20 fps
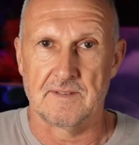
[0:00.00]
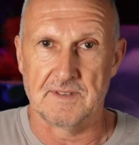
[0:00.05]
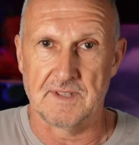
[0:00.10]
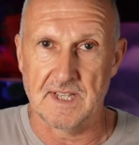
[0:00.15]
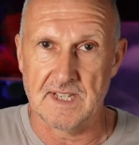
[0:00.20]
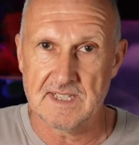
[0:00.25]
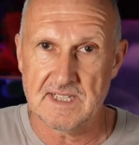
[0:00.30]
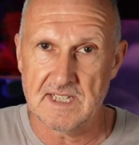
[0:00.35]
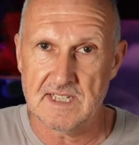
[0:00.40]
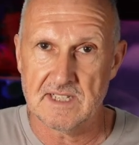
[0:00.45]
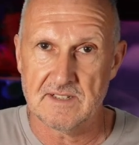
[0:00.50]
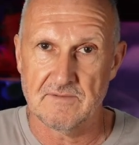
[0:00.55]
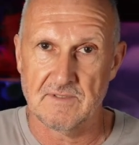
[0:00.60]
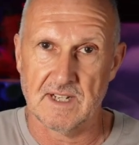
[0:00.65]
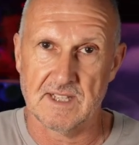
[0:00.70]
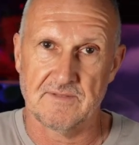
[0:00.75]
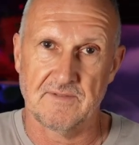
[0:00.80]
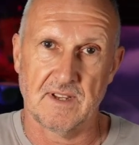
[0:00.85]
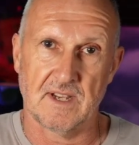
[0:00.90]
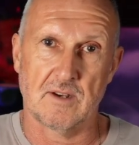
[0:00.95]
This is
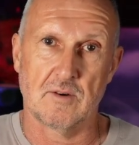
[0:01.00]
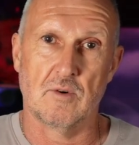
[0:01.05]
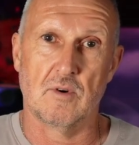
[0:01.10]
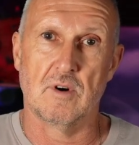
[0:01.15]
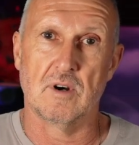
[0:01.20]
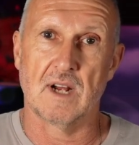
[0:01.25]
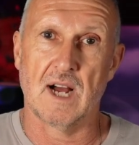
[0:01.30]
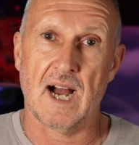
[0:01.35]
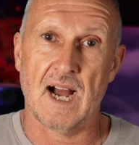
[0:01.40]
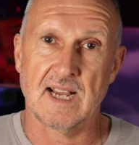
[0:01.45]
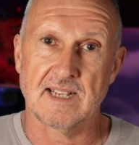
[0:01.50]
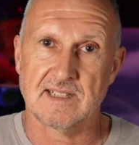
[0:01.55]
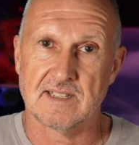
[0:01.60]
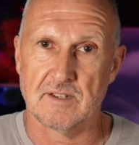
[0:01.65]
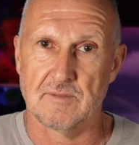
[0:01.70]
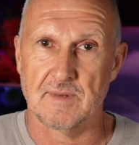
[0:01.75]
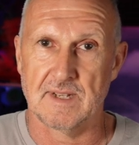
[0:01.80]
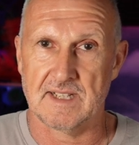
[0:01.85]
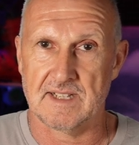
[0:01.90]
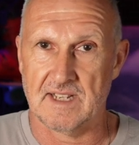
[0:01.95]
what we call
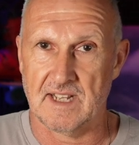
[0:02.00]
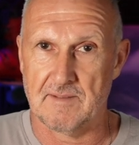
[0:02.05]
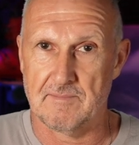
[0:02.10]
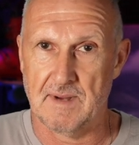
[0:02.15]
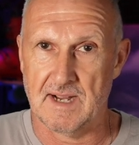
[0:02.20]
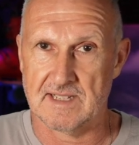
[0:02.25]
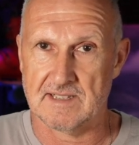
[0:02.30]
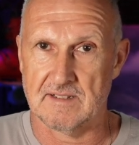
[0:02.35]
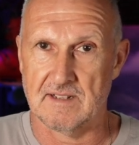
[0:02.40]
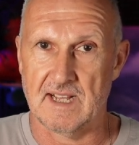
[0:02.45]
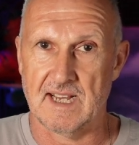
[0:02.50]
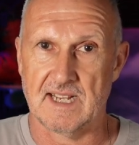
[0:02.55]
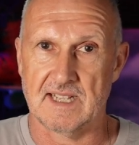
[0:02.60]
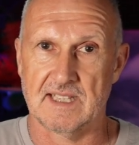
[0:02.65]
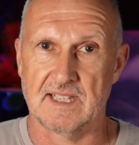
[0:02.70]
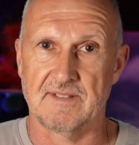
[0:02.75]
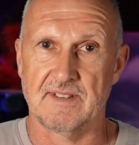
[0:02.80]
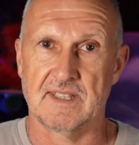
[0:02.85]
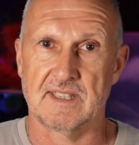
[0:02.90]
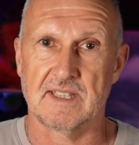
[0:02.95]
isometric muscle
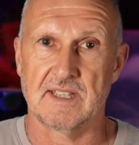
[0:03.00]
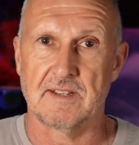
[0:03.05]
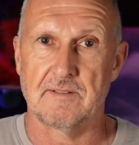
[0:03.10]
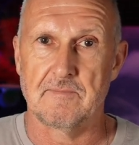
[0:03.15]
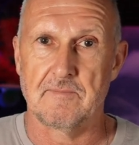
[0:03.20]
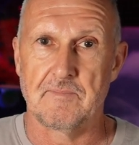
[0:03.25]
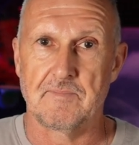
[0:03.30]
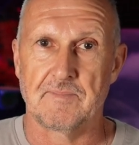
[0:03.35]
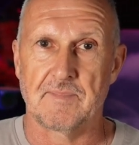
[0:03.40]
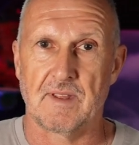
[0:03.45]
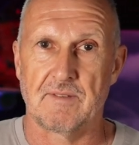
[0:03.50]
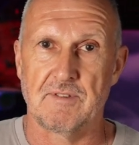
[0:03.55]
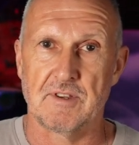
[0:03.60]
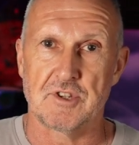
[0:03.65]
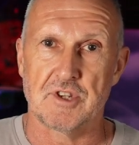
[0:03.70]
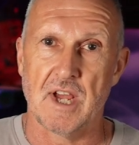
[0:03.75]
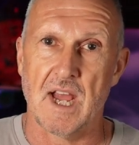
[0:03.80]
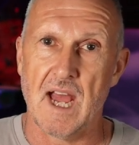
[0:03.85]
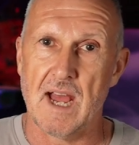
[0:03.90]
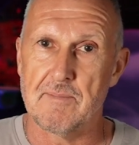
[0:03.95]
activity,
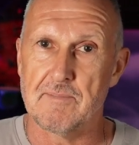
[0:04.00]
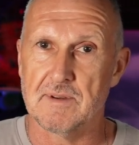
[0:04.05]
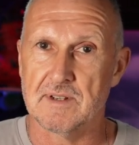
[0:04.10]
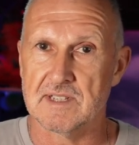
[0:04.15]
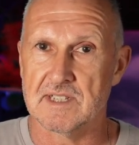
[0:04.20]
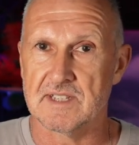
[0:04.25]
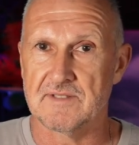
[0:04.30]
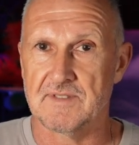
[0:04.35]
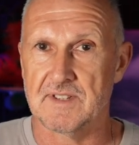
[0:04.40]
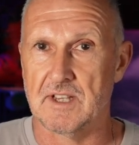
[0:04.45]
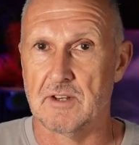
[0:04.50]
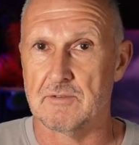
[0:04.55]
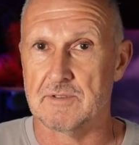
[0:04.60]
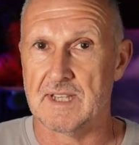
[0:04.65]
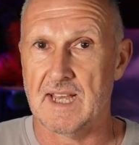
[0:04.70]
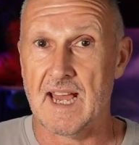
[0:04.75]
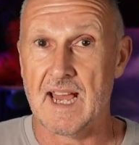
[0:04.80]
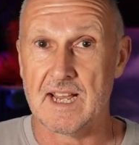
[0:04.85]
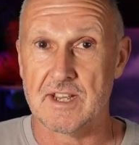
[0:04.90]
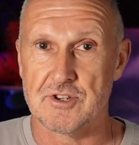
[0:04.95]
which happens without
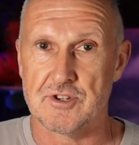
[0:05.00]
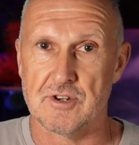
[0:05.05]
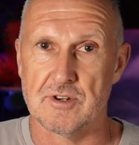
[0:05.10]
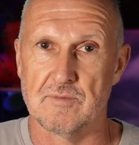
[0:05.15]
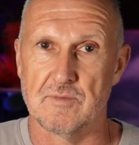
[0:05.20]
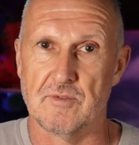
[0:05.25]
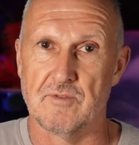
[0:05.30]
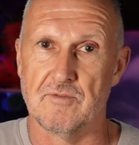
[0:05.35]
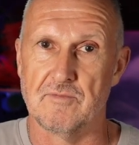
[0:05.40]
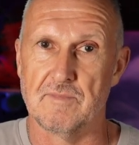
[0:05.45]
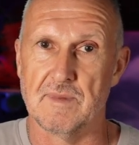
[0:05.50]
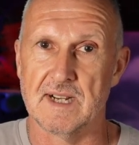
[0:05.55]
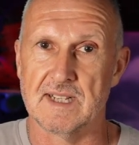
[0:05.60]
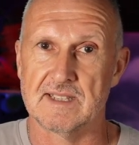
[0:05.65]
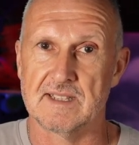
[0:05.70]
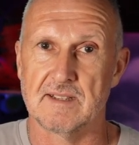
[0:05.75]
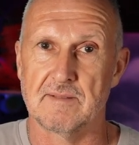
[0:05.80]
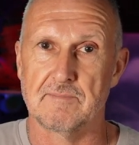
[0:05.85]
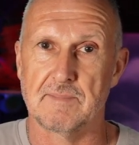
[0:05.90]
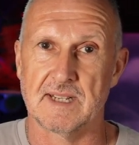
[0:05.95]
actual
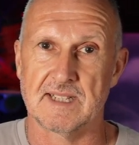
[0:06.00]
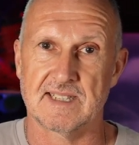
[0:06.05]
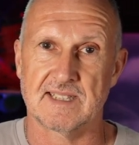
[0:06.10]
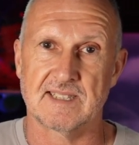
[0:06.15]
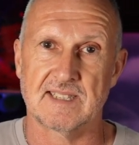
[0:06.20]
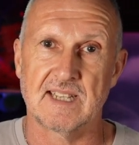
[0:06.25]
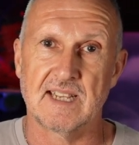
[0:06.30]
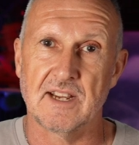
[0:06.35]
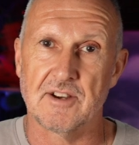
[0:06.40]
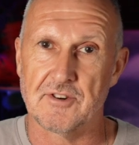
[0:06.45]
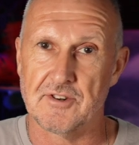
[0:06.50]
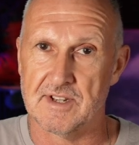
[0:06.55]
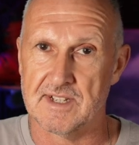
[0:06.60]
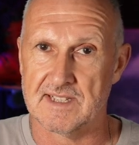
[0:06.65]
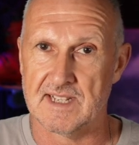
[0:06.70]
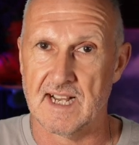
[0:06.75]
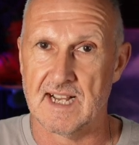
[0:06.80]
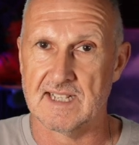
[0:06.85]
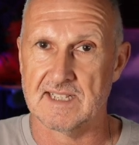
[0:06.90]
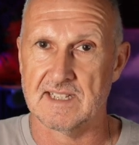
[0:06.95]
movement but still
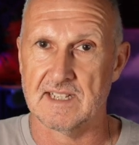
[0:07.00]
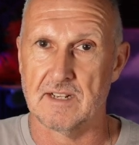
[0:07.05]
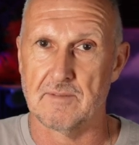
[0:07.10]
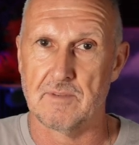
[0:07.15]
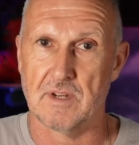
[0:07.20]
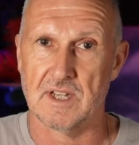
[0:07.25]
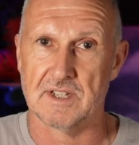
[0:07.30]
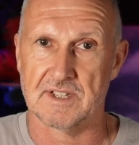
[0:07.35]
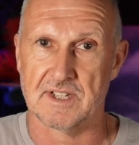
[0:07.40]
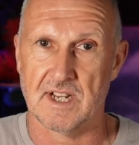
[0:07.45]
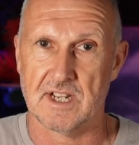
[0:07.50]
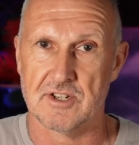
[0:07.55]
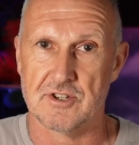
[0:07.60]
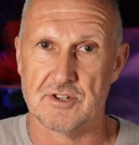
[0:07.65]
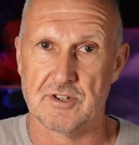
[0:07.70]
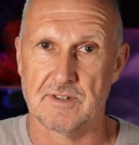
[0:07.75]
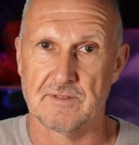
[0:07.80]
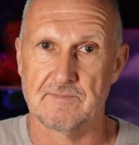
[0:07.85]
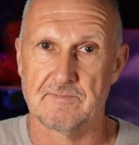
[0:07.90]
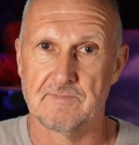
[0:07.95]
results in a
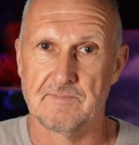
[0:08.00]
contraction,